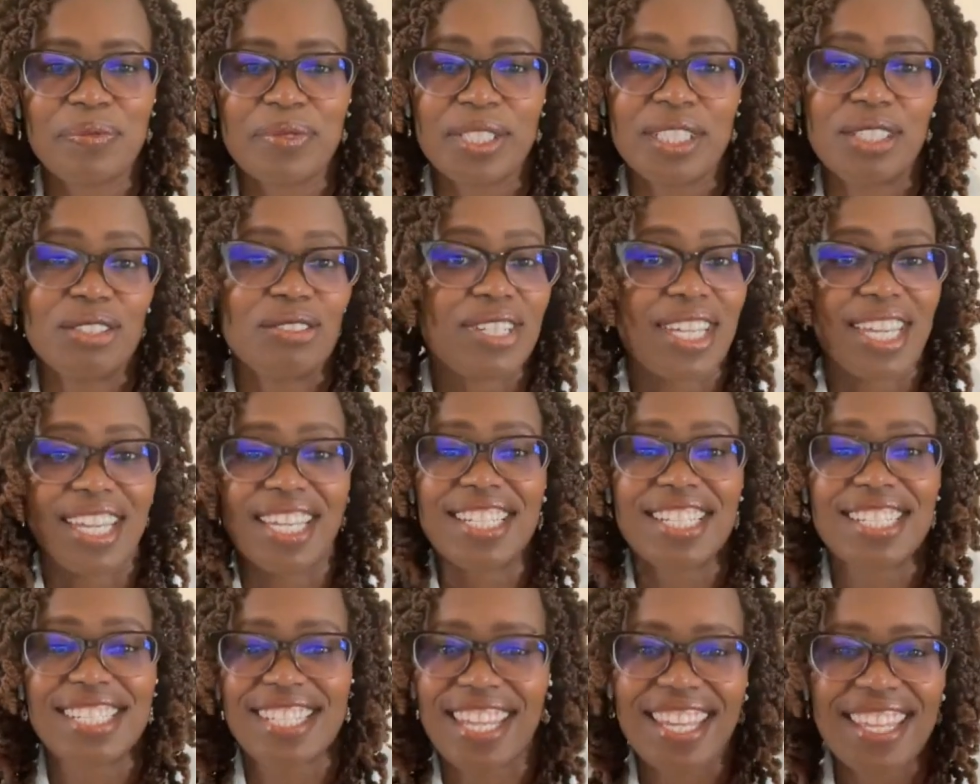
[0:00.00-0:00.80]
you
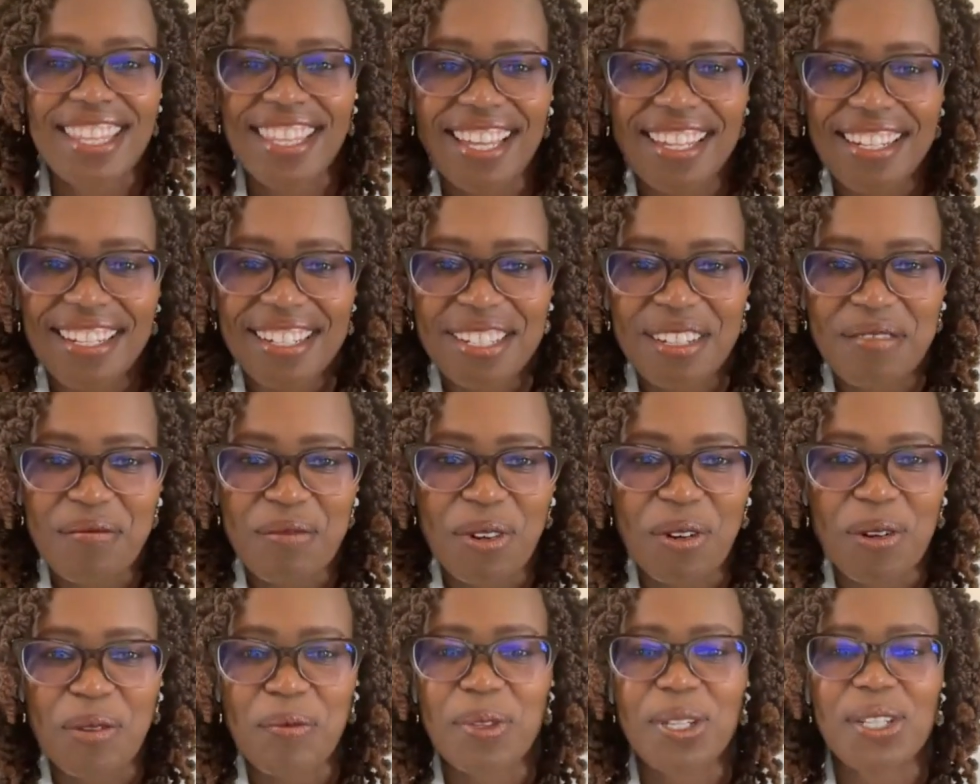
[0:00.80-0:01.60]
can't say that
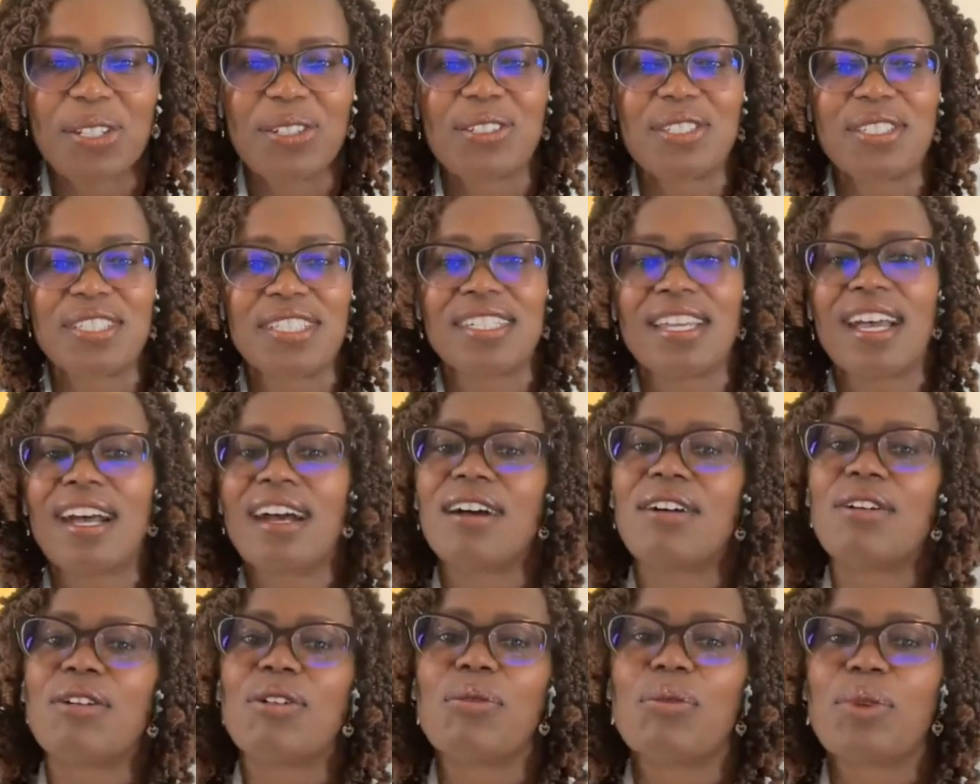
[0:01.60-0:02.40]
anymore, because
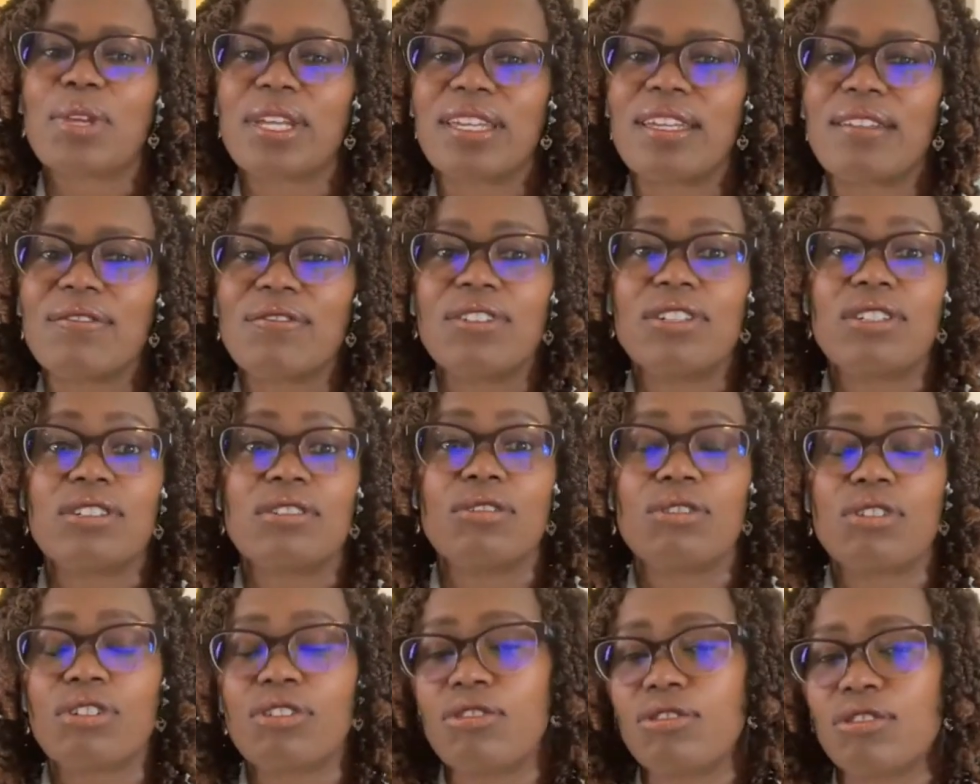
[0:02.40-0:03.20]
now we are giving
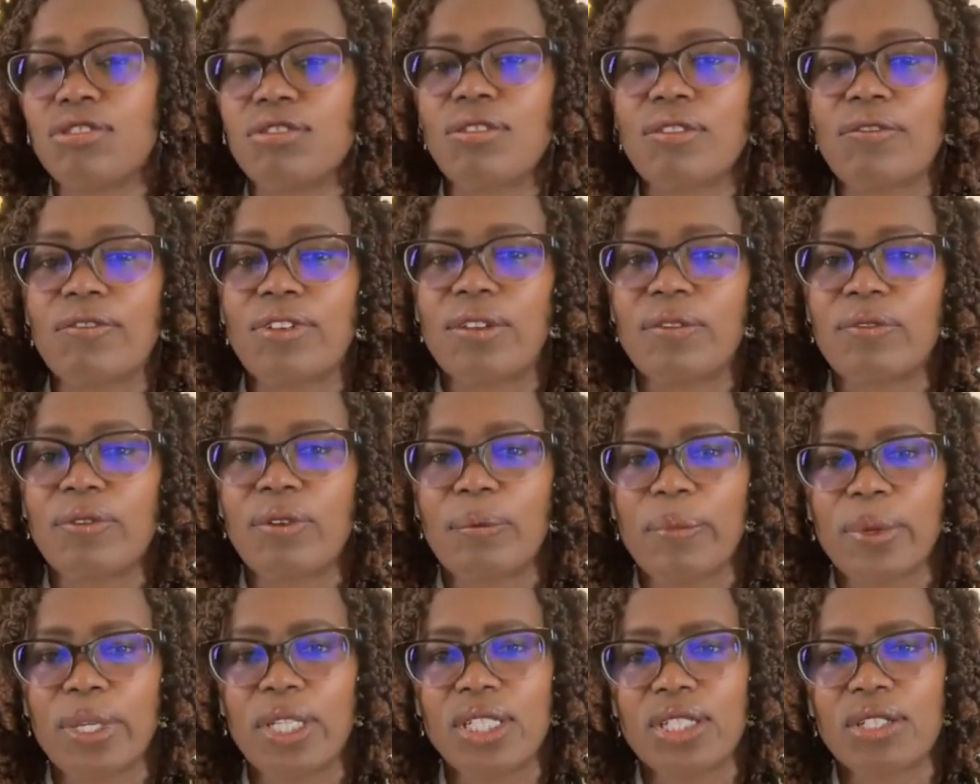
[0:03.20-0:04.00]
you loads of
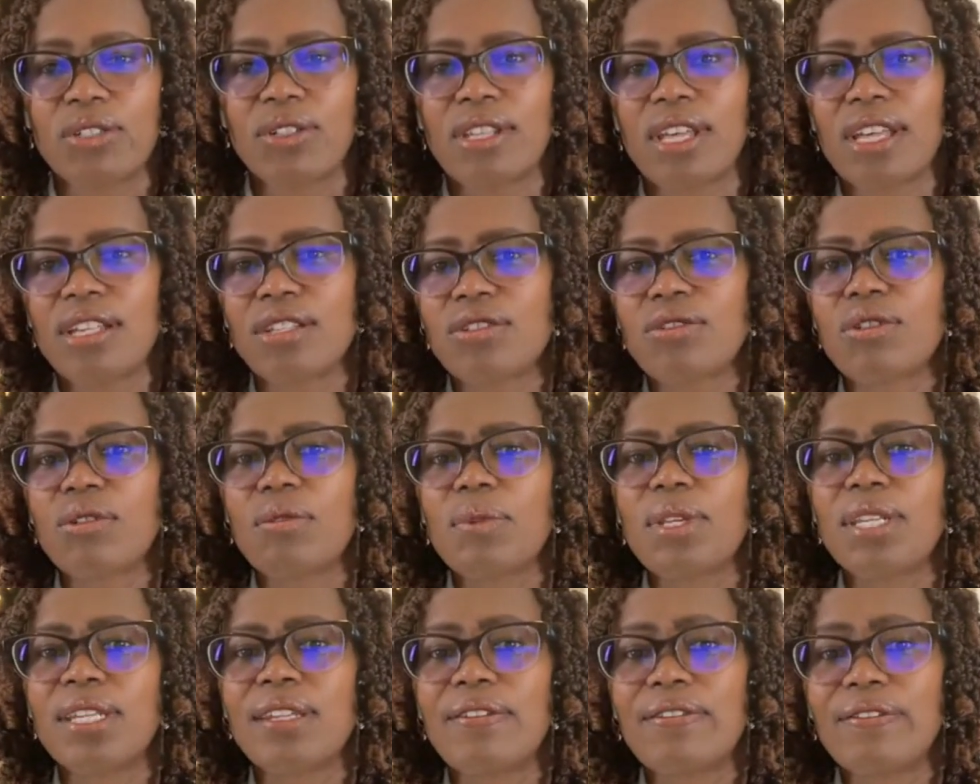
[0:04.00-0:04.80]
information. There's so
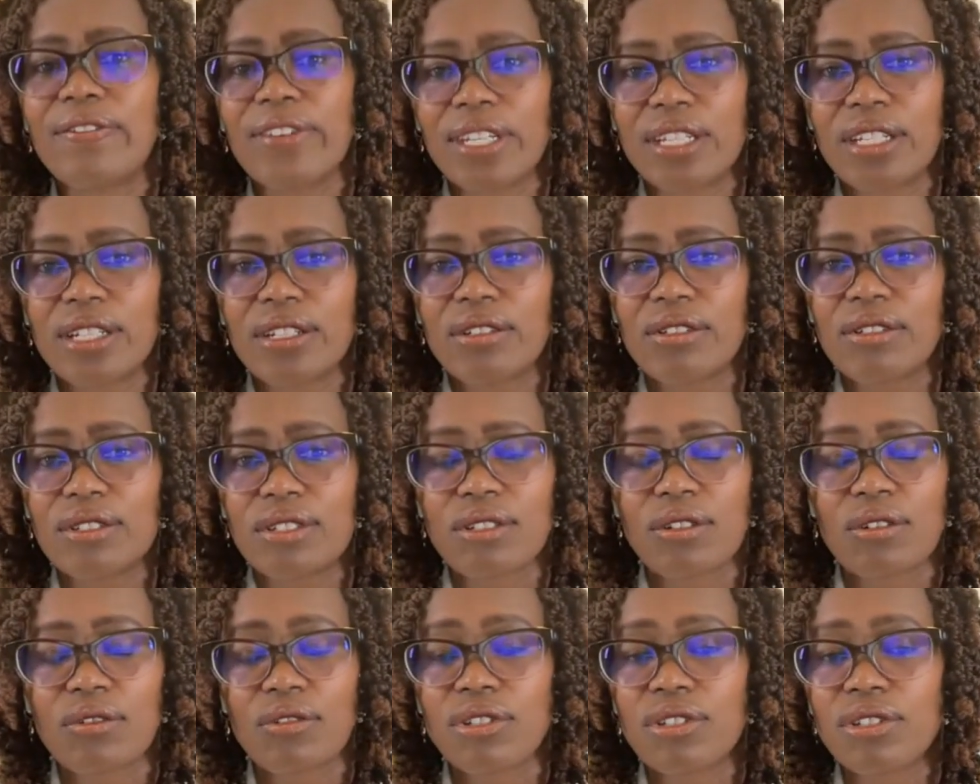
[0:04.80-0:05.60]
many videos
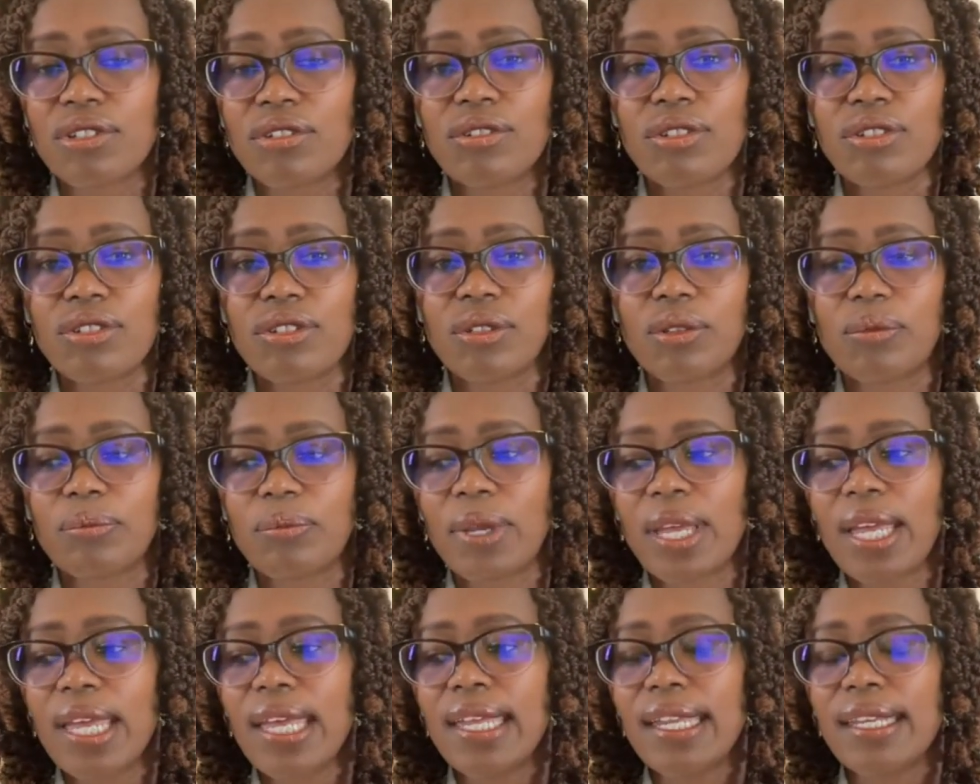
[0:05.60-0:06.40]
on YouTube
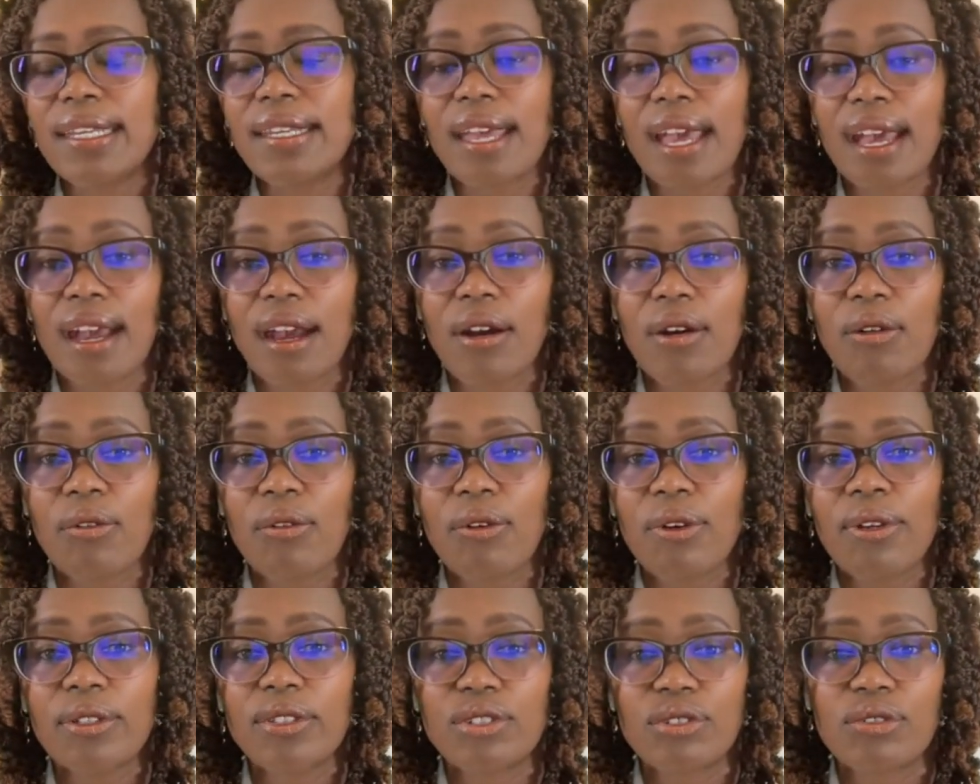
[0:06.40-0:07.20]
now
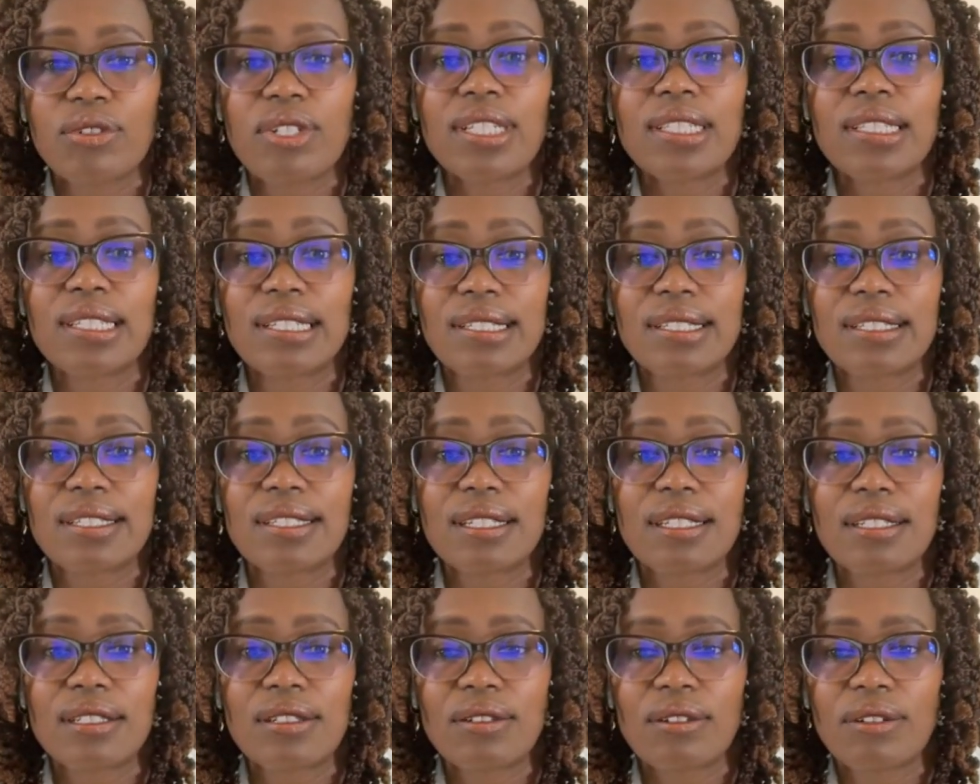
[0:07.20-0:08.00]
during this
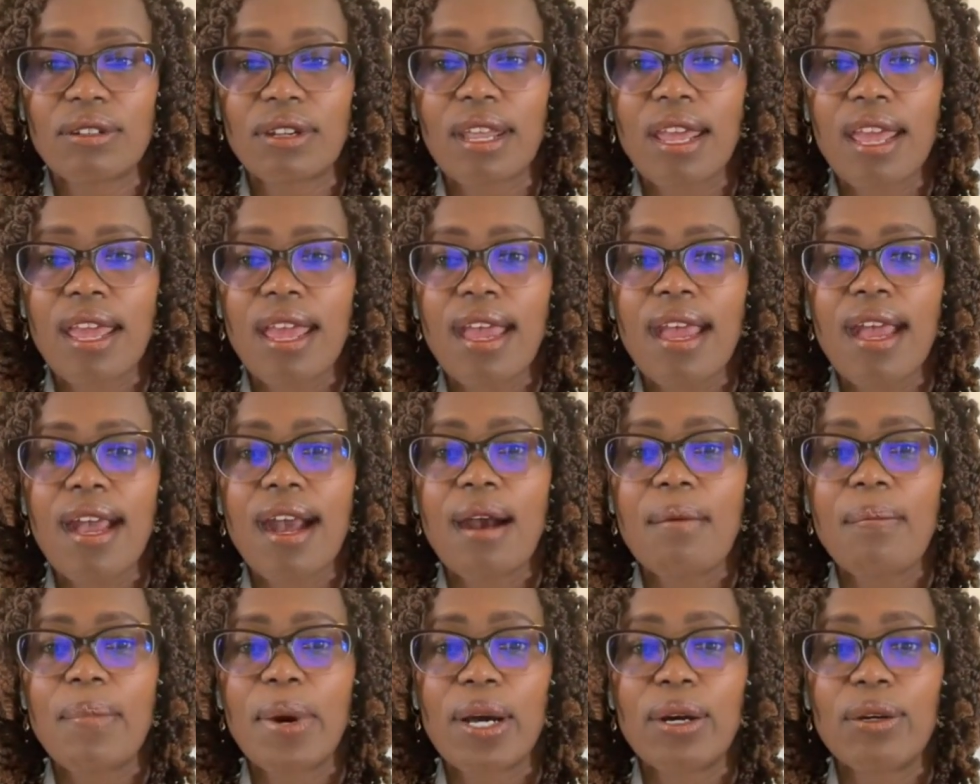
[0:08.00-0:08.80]
season
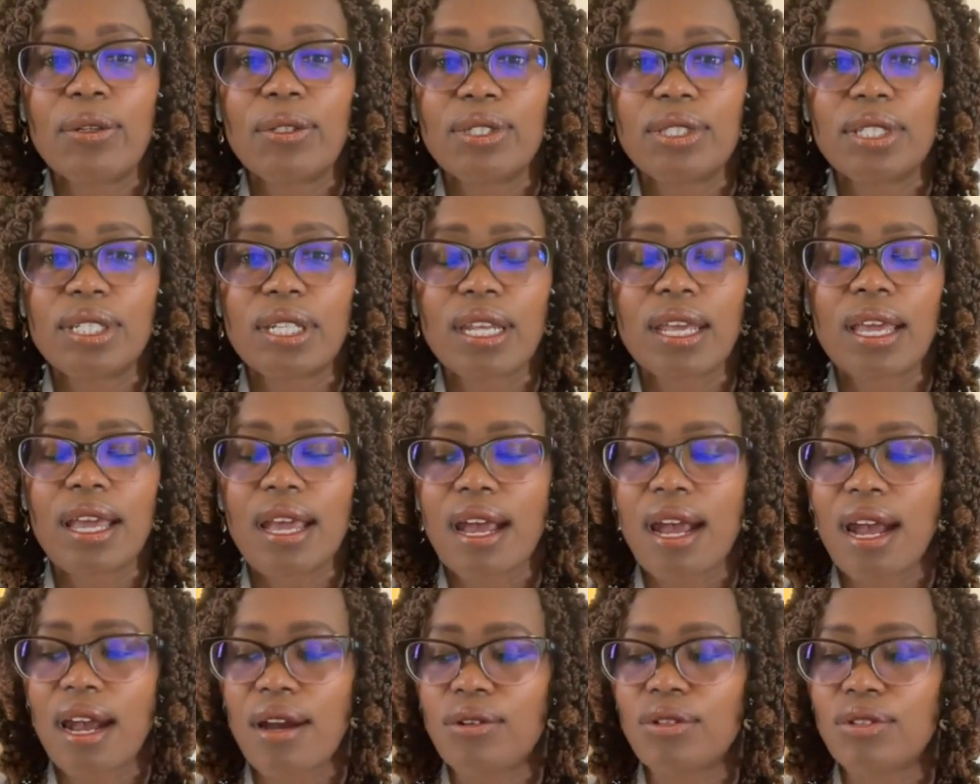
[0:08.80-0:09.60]
about
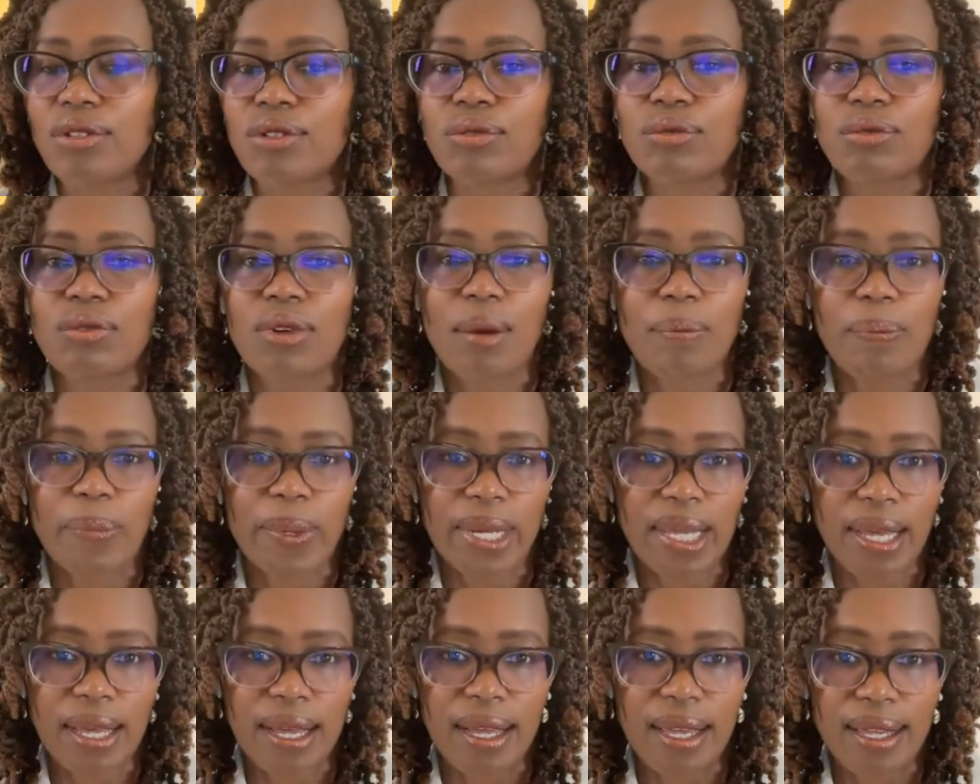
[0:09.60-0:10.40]
how to
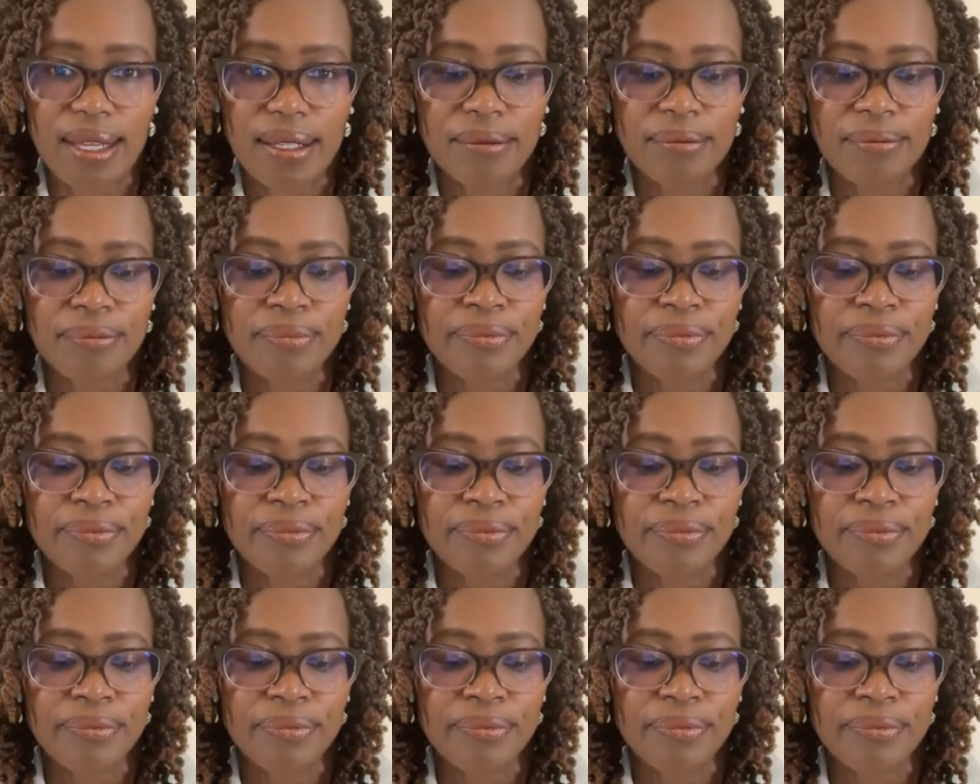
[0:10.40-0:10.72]
apply.